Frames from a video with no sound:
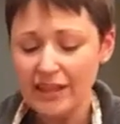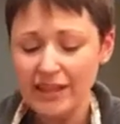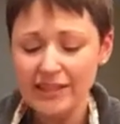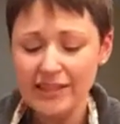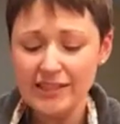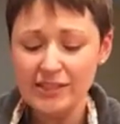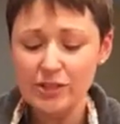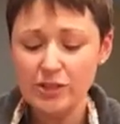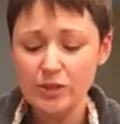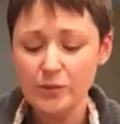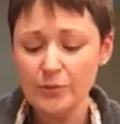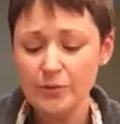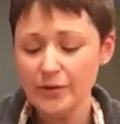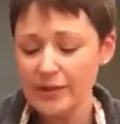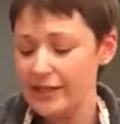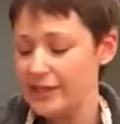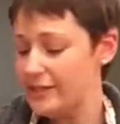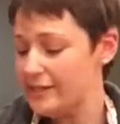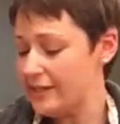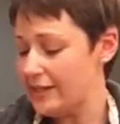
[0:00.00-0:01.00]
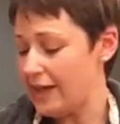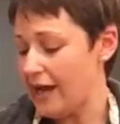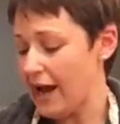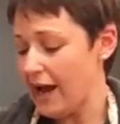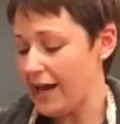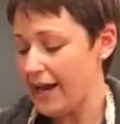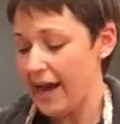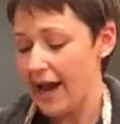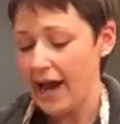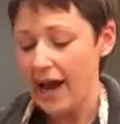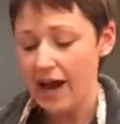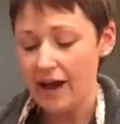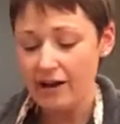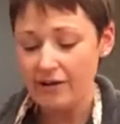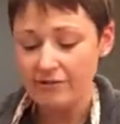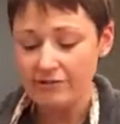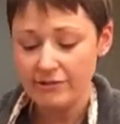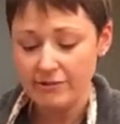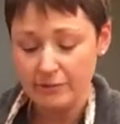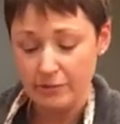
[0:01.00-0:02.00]
And it's super easy. I
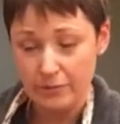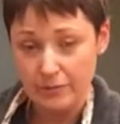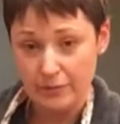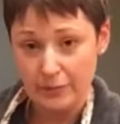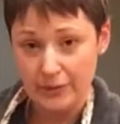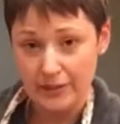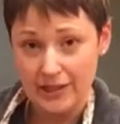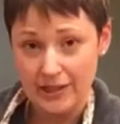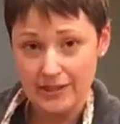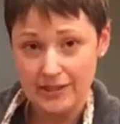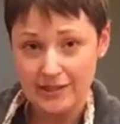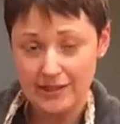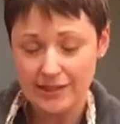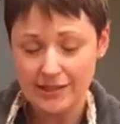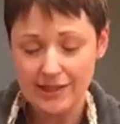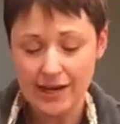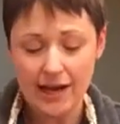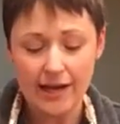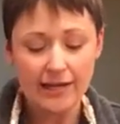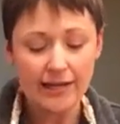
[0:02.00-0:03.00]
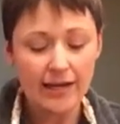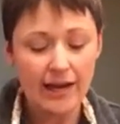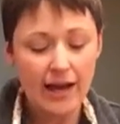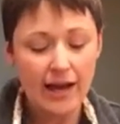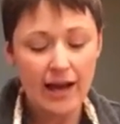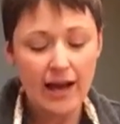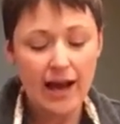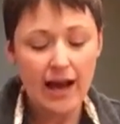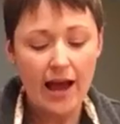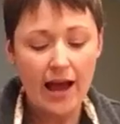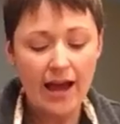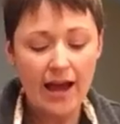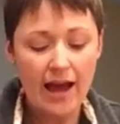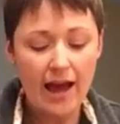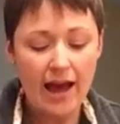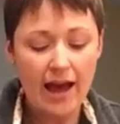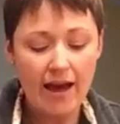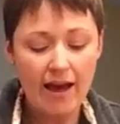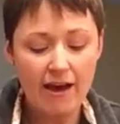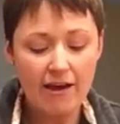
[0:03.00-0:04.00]
have, I'm gonna put that to the side, I
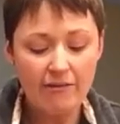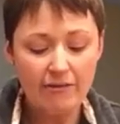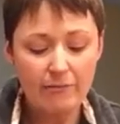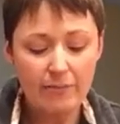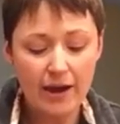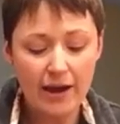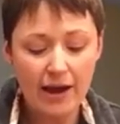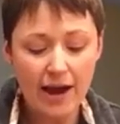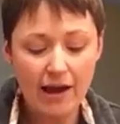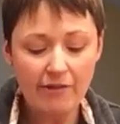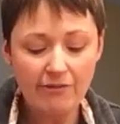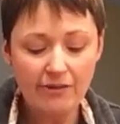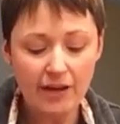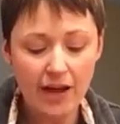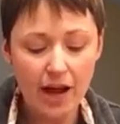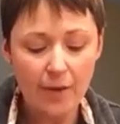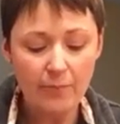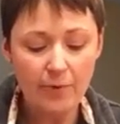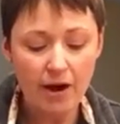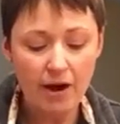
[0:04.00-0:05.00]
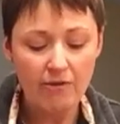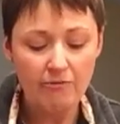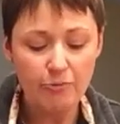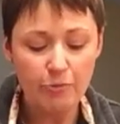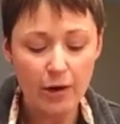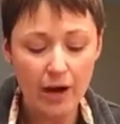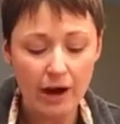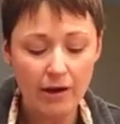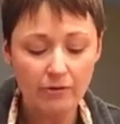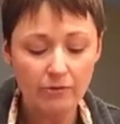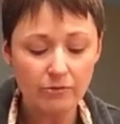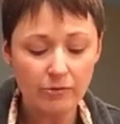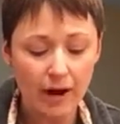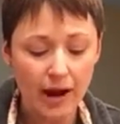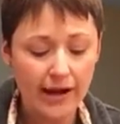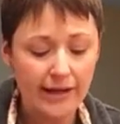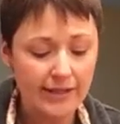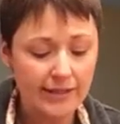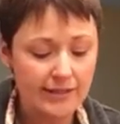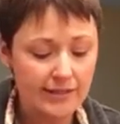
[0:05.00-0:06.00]
have about half a cup of brown
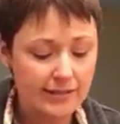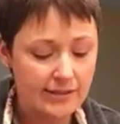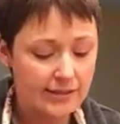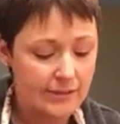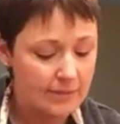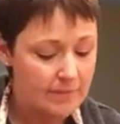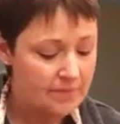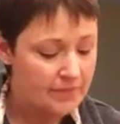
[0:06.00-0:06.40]
rice.